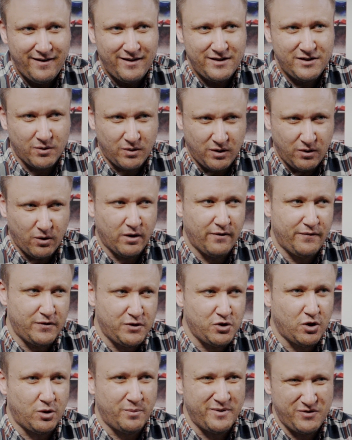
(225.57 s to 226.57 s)
So a lot of the
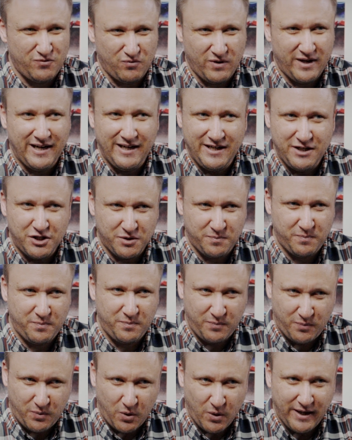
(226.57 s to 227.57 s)
job is really just
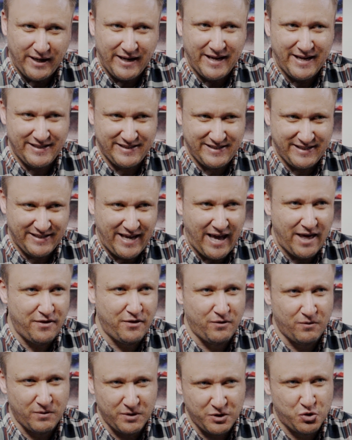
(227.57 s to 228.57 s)
putting it
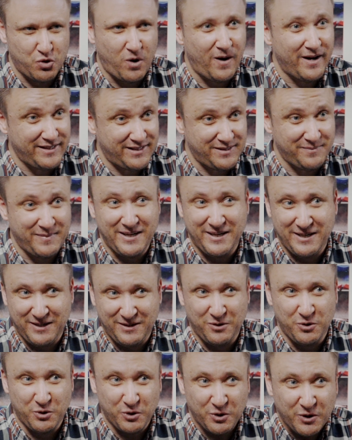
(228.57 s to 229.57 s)
together and trying to make
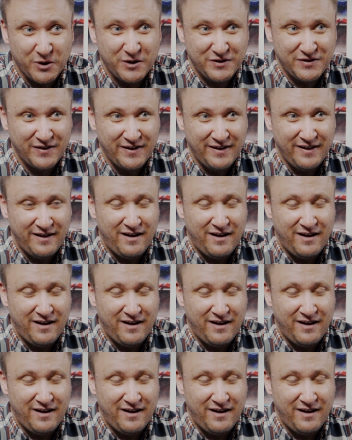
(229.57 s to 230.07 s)
it look good.